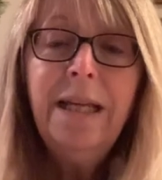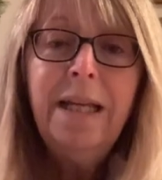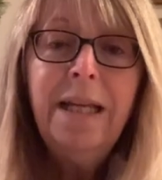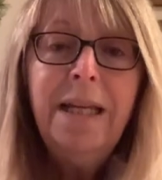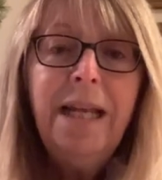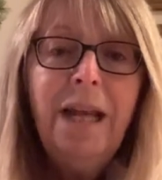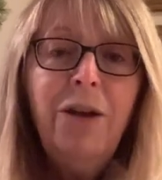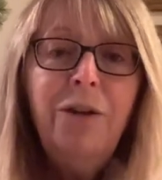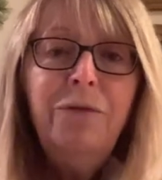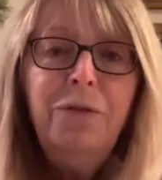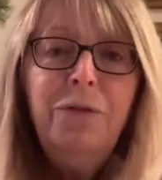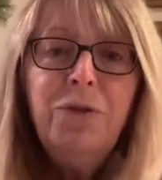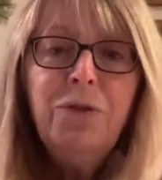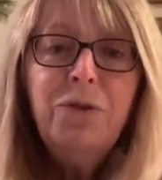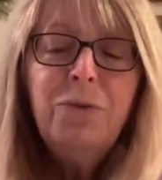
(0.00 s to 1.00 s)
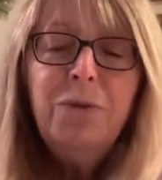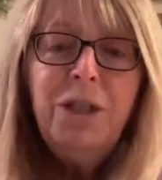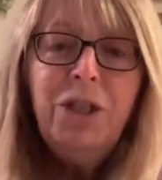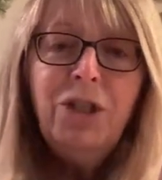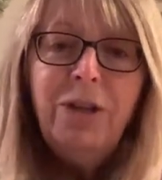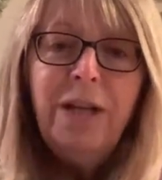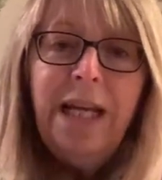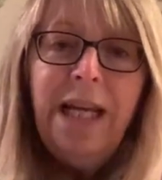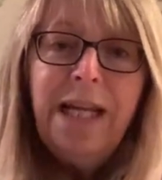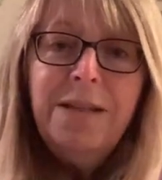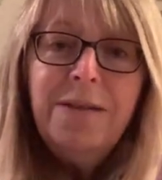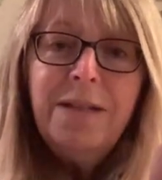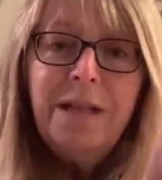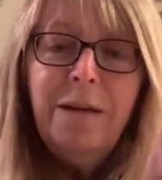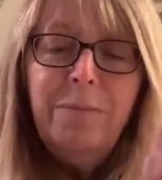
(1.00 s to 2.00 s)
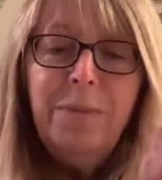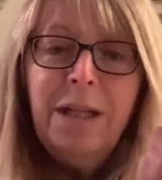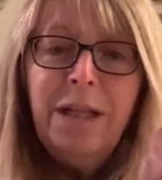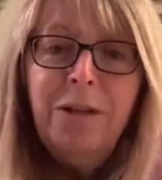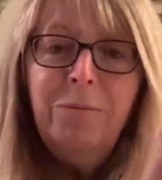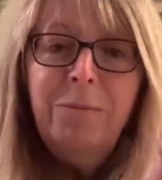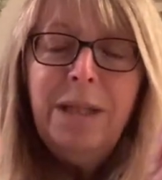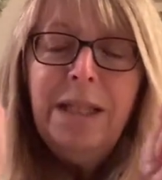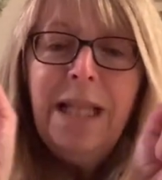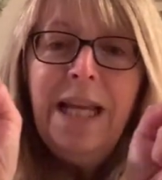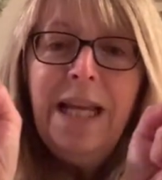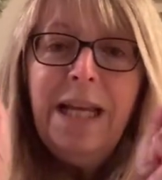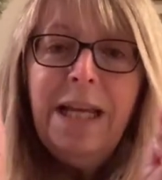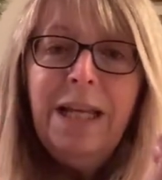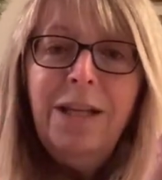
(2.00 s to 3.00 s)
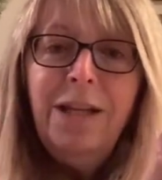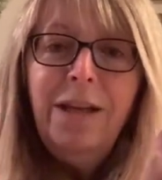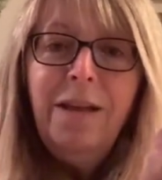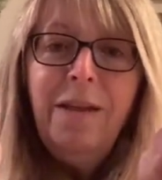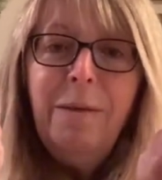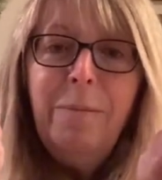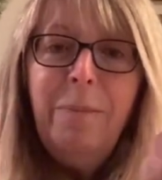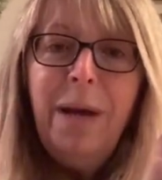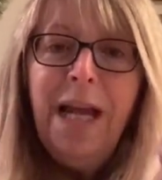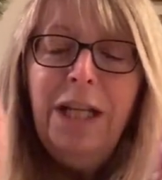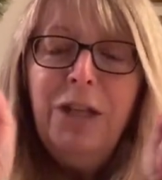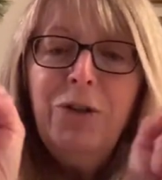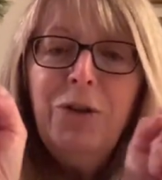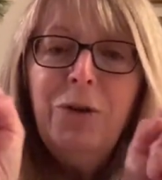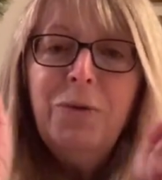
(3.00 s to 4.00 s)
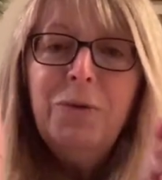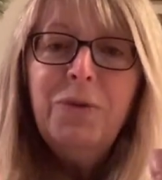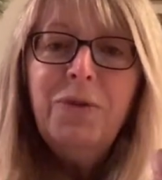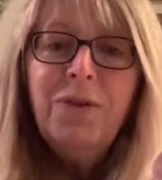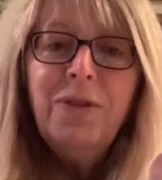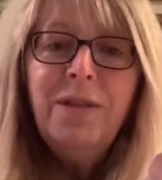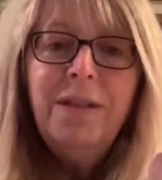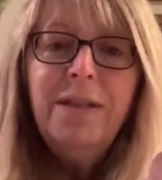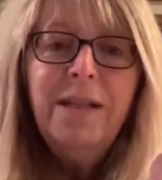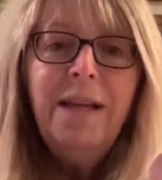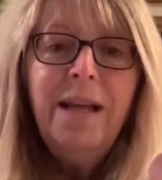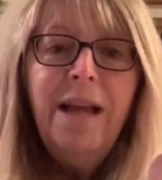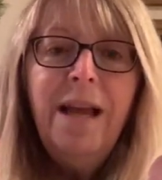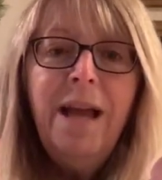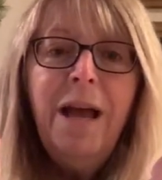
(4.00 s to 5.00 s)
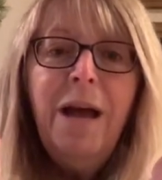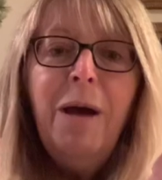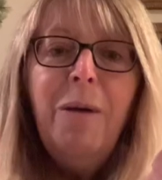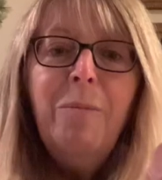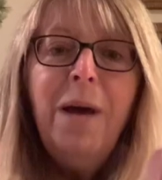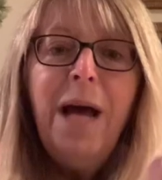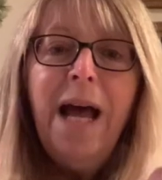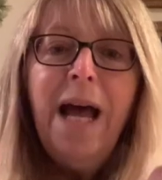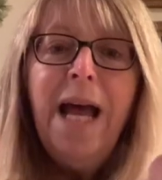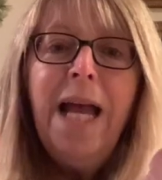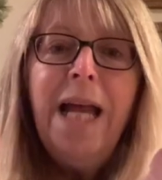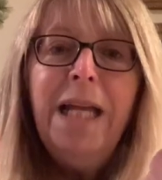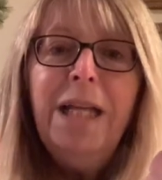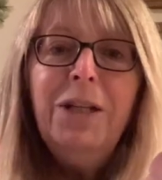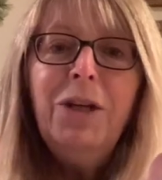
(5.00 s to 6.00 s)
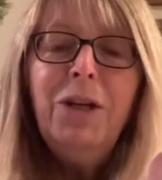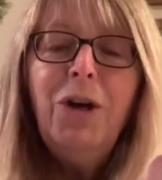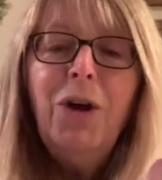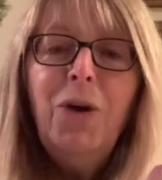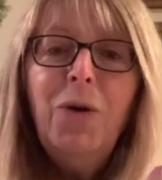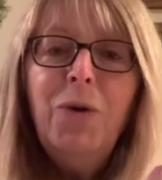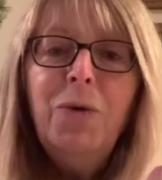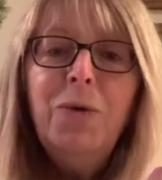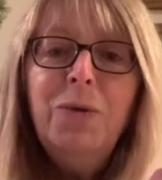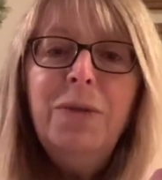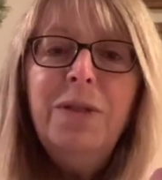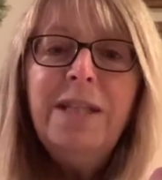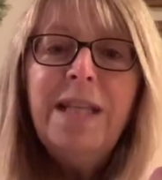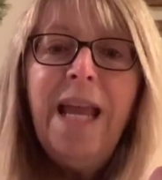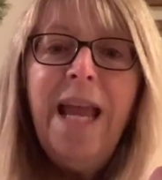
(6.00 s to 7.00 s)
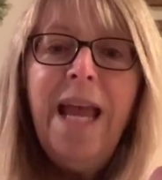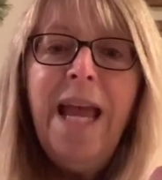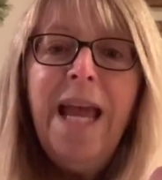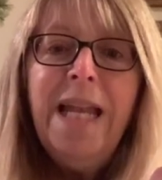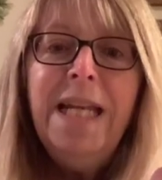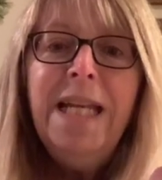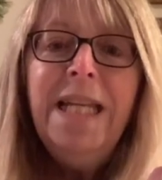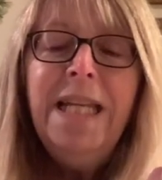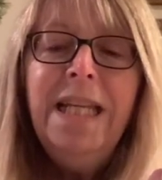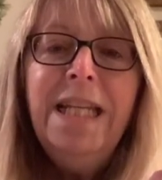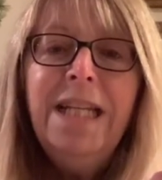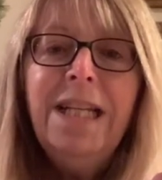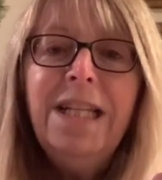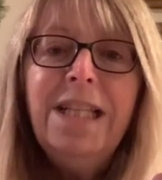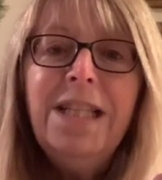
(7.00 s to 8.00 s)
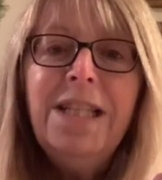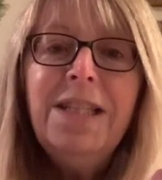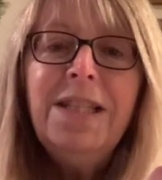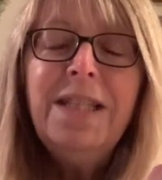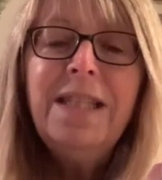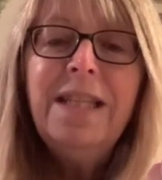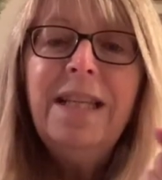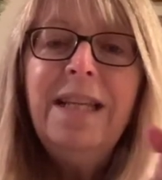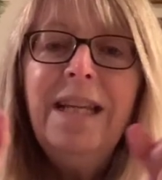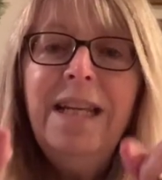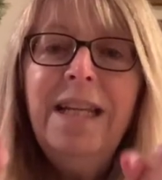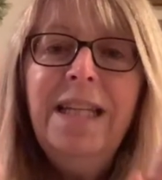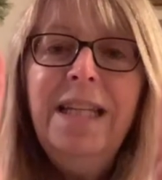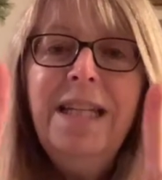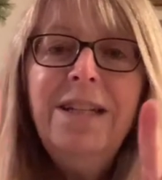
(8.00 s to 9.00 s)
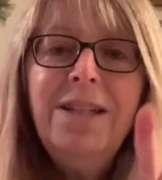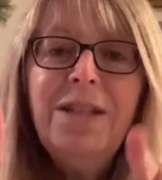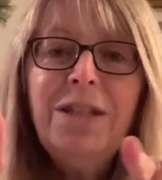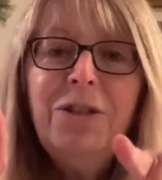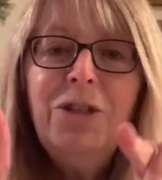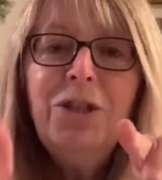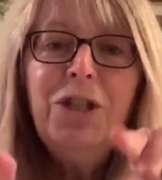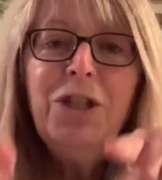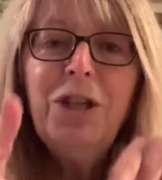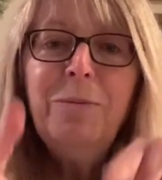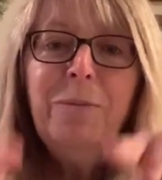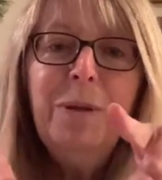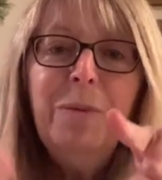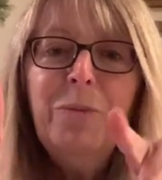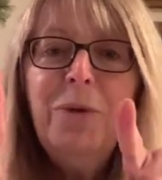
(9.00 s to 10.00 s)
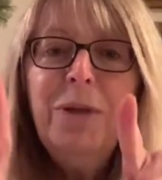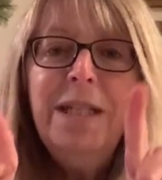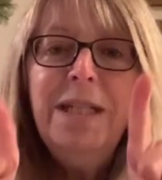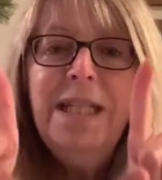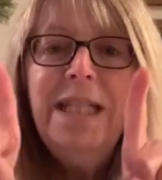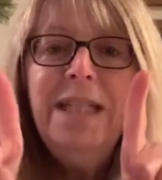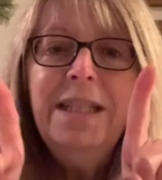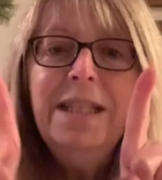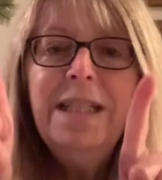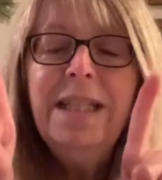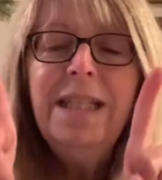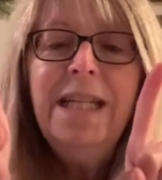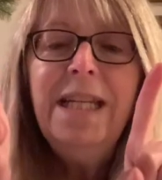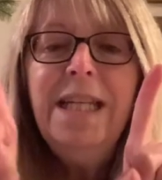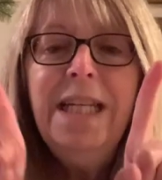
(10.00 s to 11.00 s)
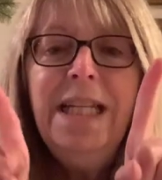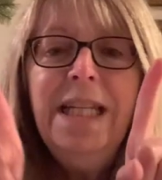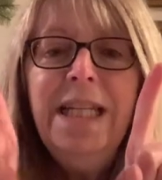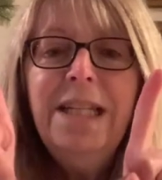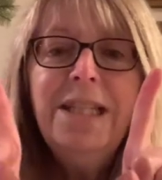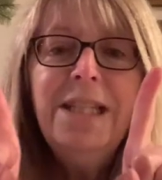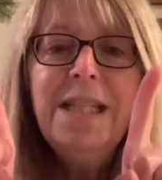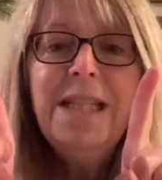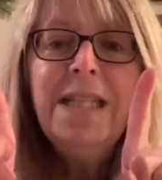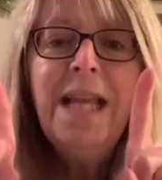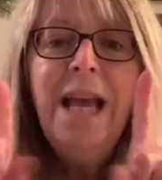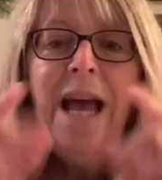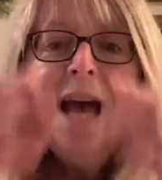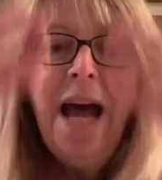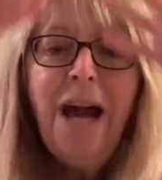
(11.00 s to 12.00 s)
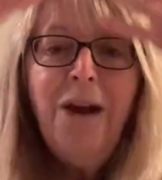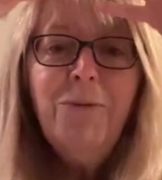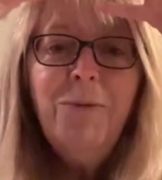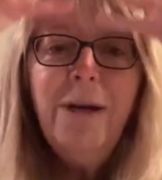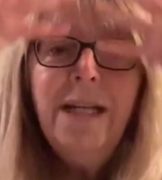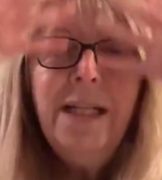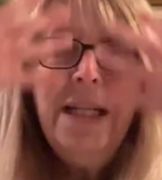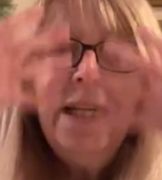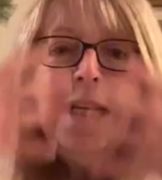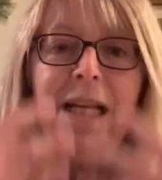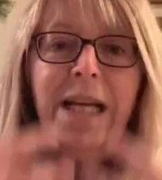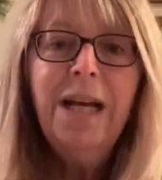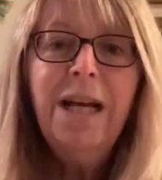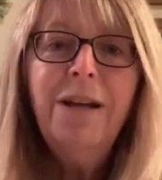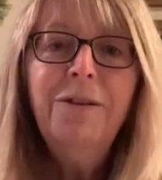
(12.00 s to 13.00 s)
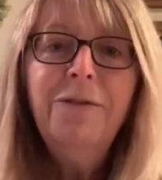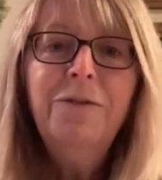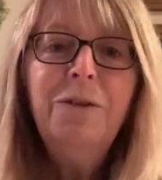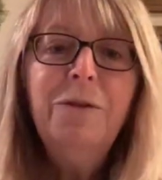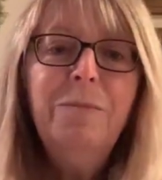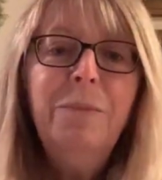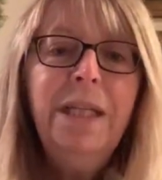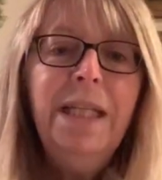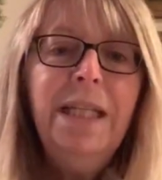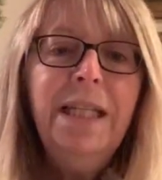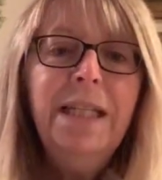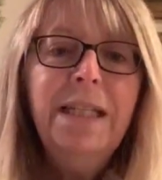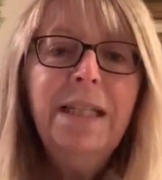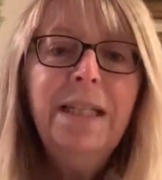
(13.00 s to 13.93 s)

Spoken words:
Now, if you squish your hands up, it'll be like pine cones. Pine cones and needles. Needles are just sharp and pointy. needles are what cover me.